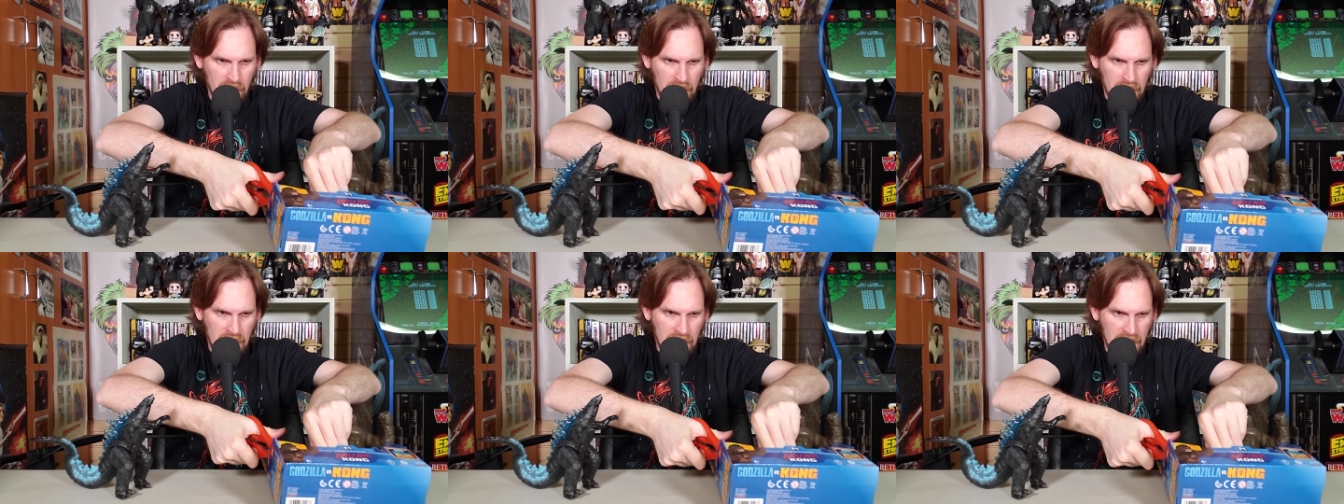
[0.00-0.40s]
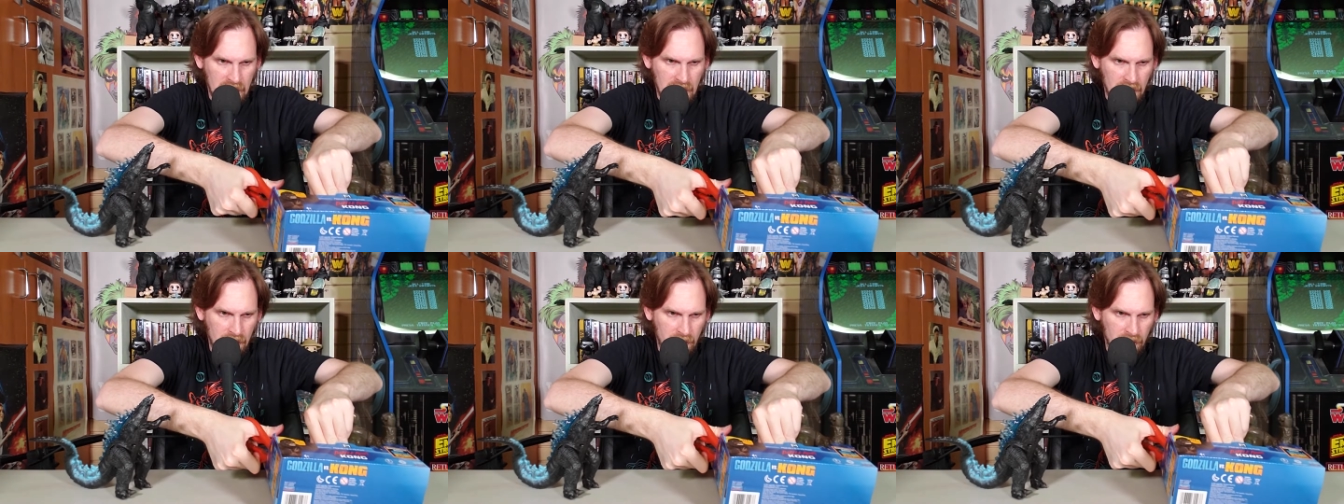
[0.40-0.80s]

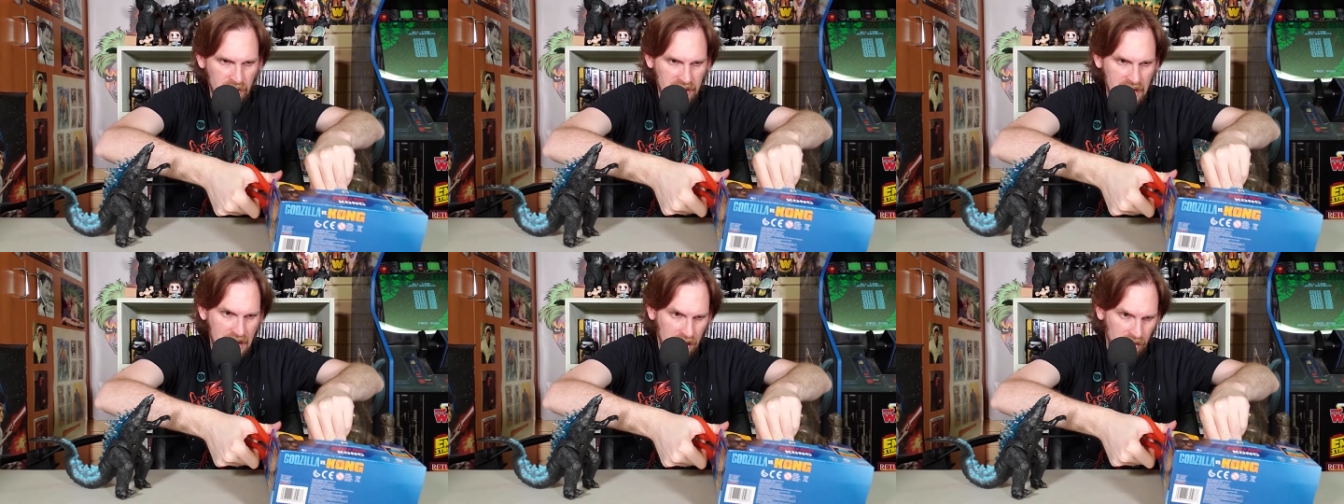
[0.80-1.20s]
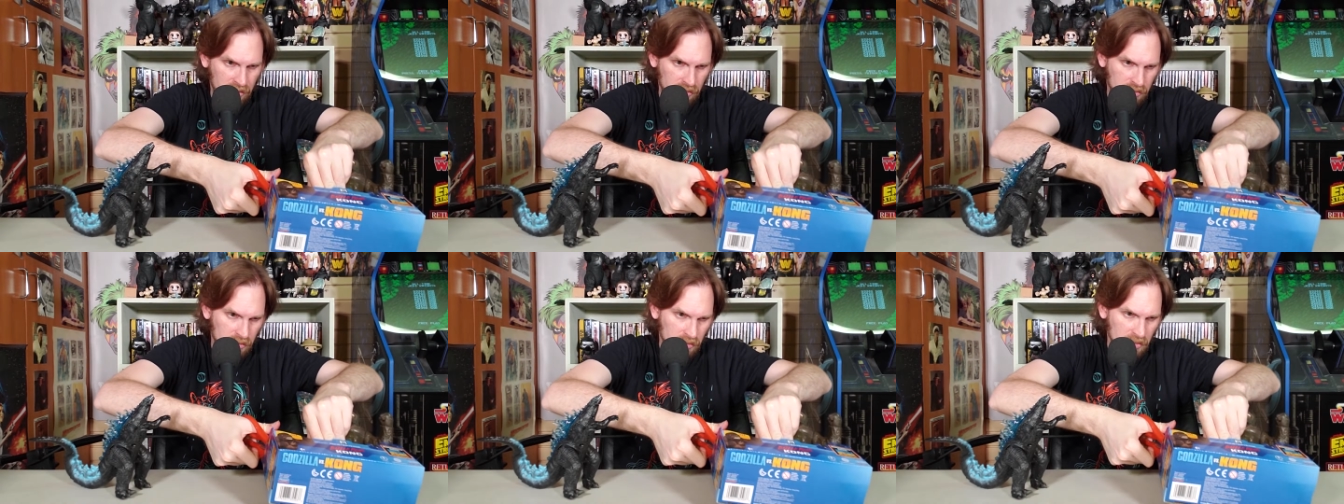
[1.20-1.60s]
Uh, but yeah,
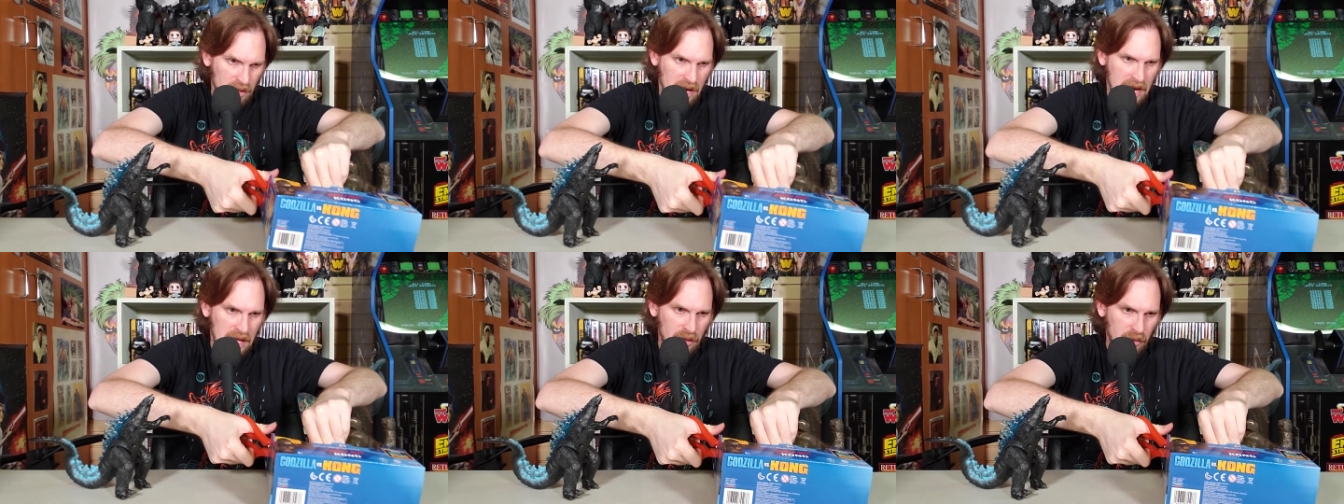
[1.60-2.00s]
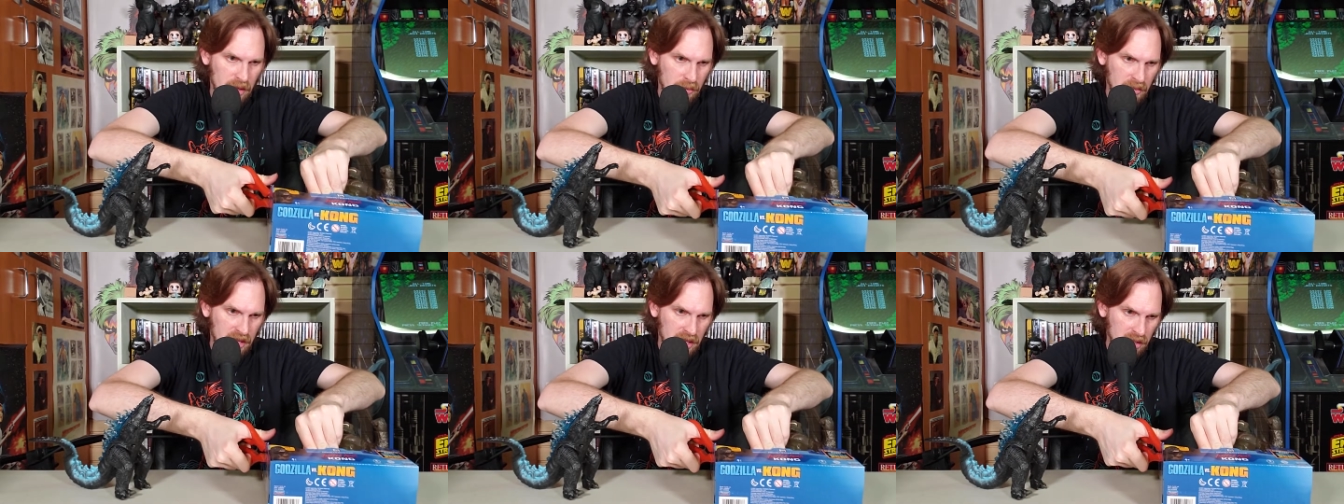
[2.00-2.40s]
highly
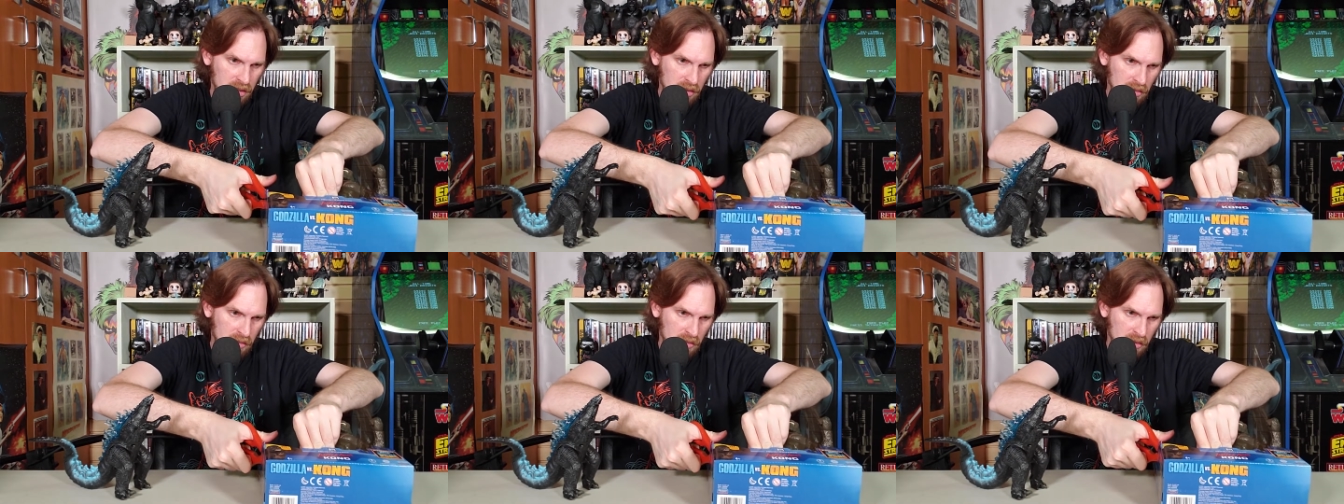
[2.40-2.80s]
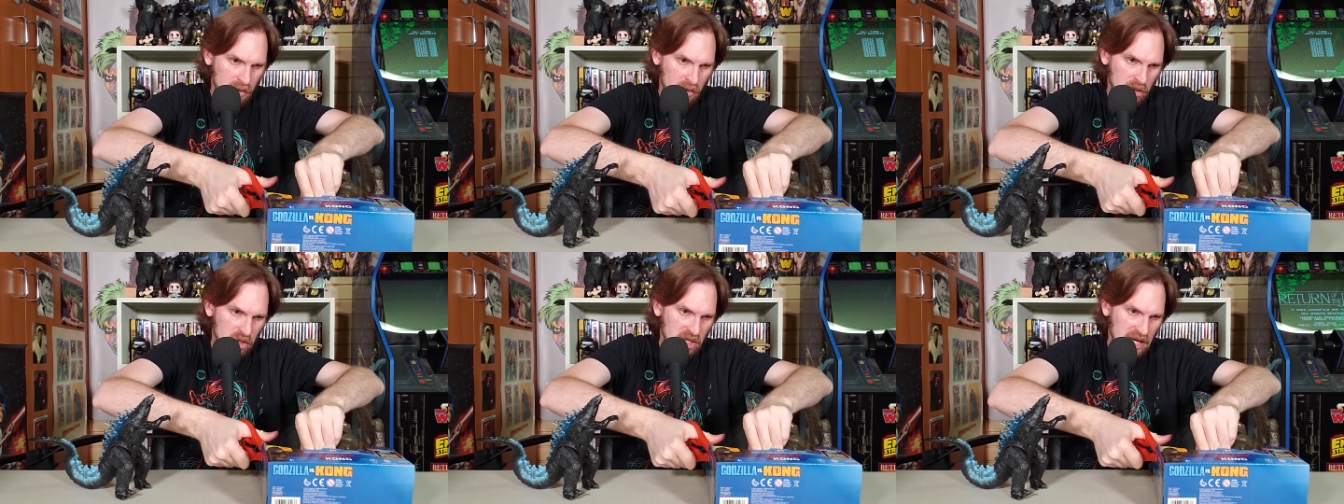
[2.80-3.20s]
recommend
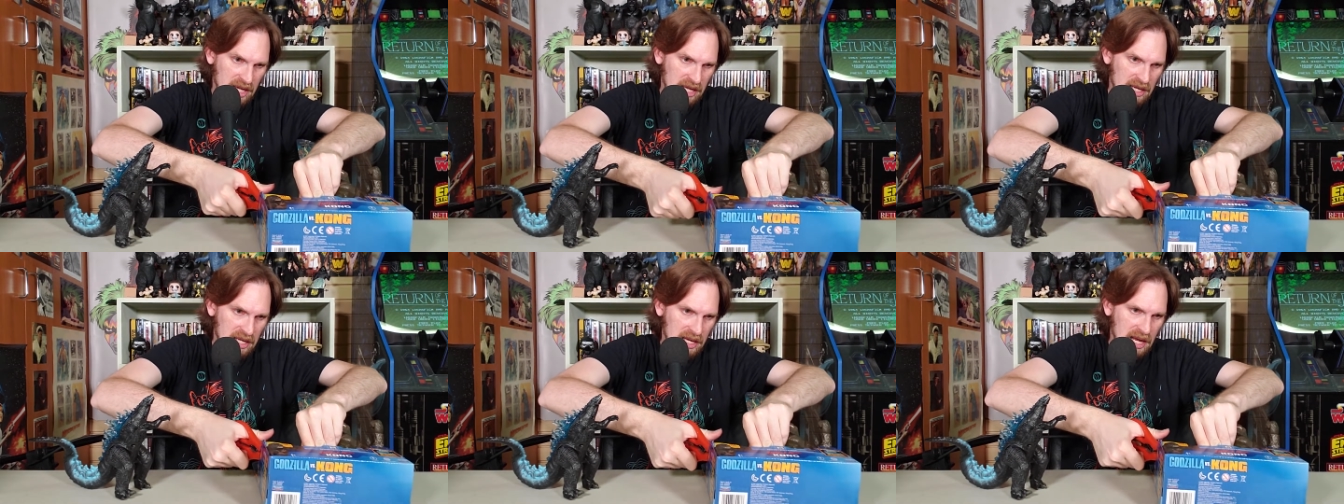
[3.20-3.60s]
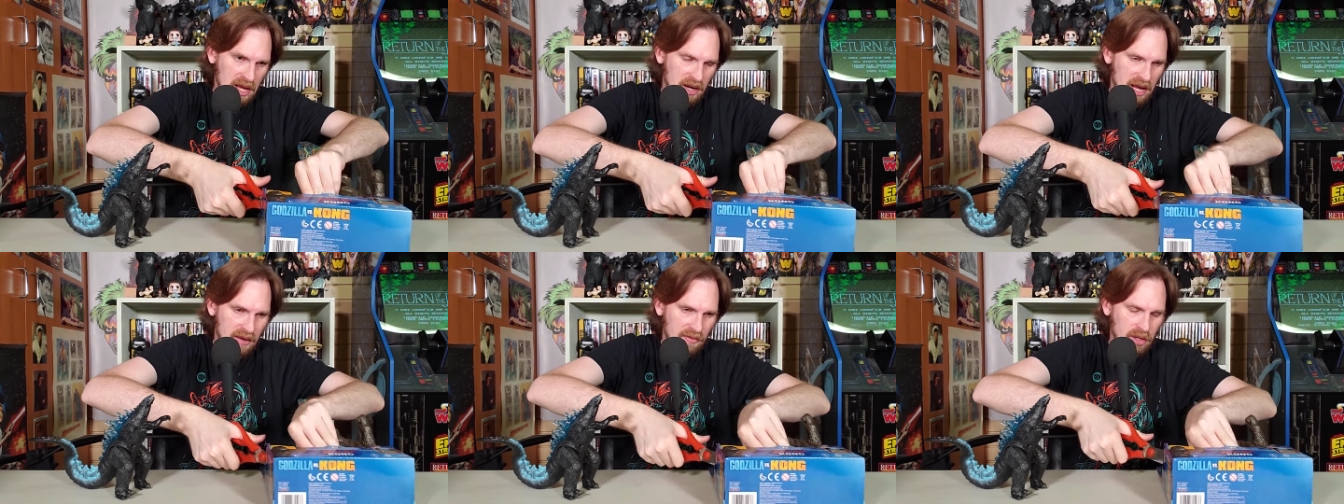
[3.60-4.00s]
checking it out,
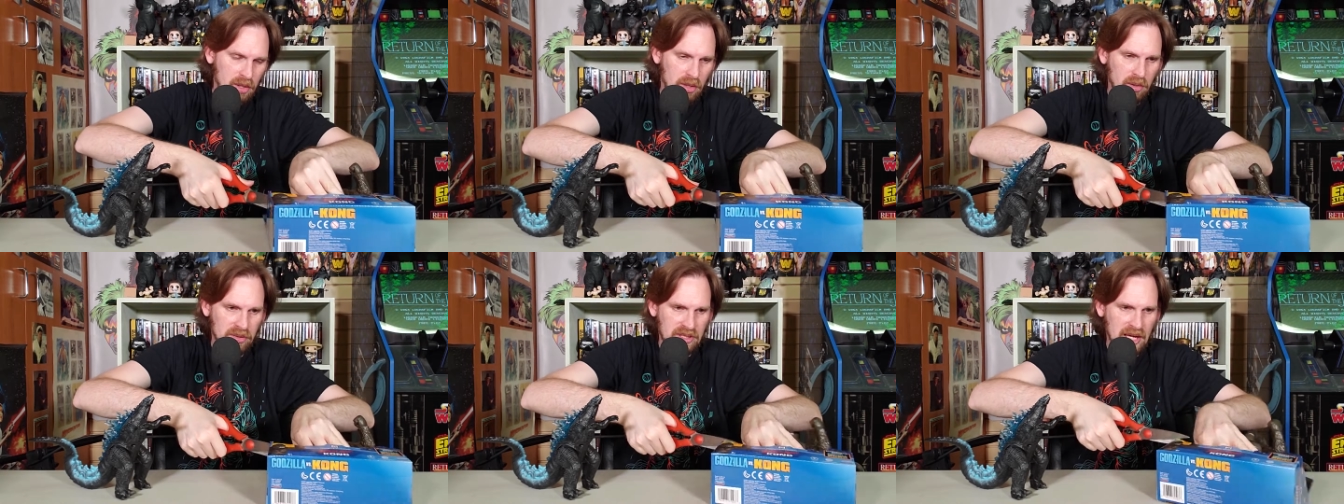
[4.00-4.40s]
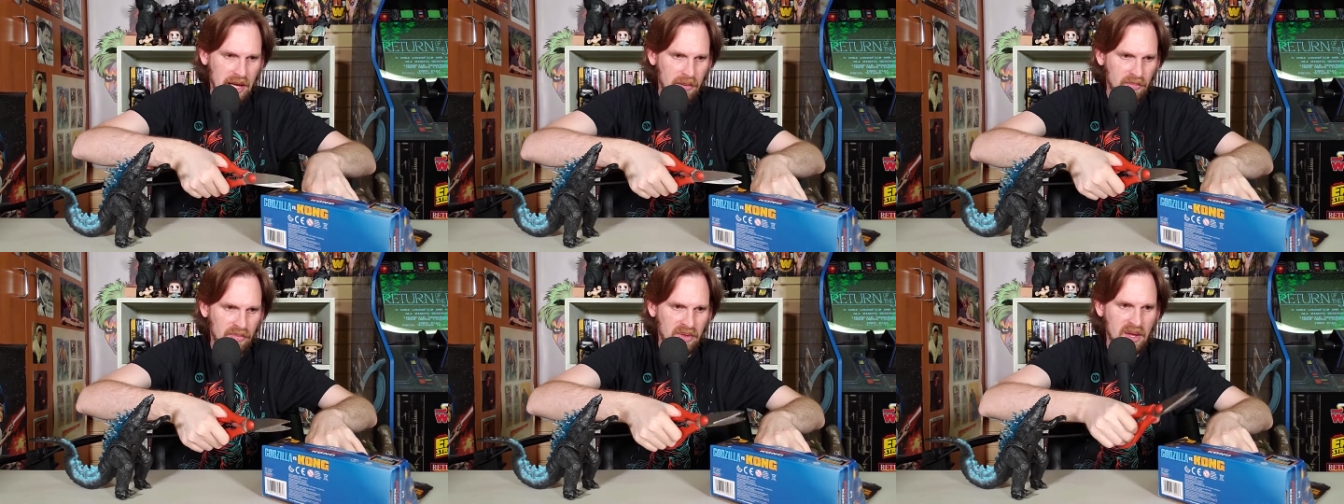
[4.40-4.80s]
having a good old
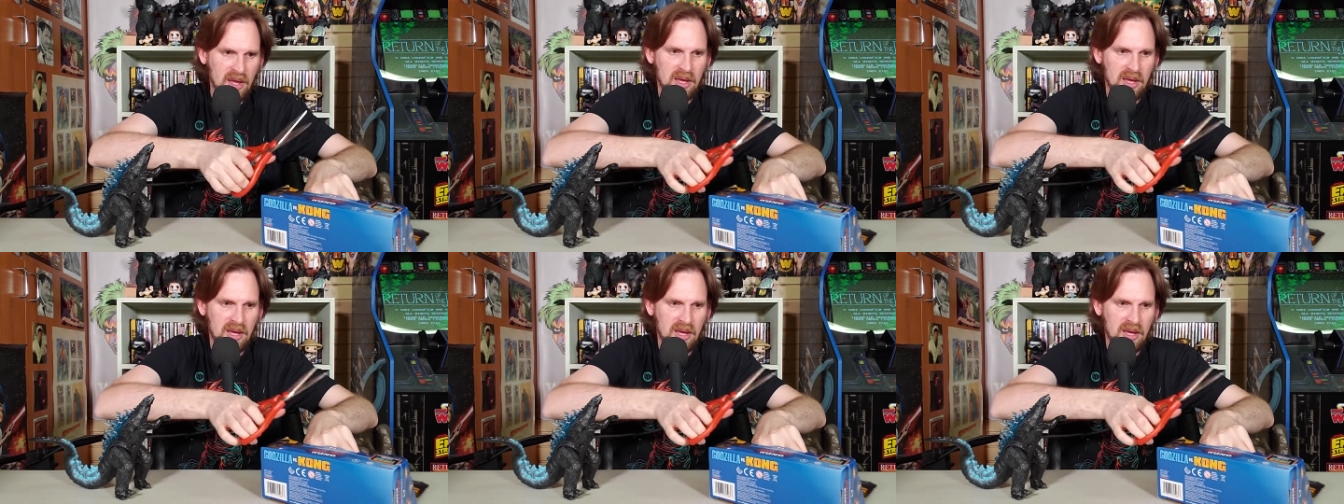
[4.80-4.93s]
time.